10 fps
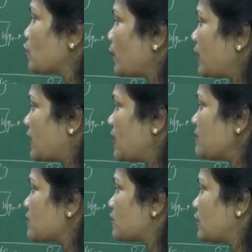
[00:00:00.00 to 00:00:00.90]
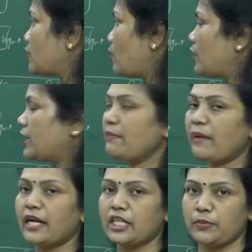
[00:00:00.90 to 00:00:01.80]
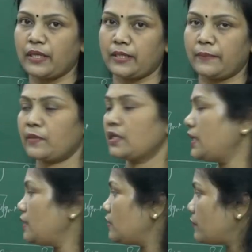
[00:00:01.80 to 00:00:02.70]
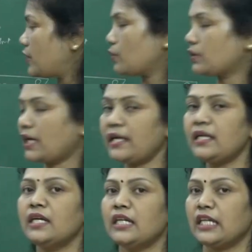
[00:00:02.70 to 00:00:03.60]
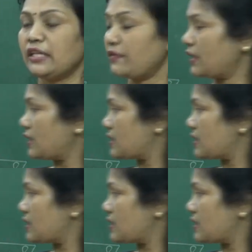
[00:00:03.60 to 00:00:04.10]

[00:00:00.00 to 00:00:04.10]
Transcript: So when it comes to the quality management, here we know that if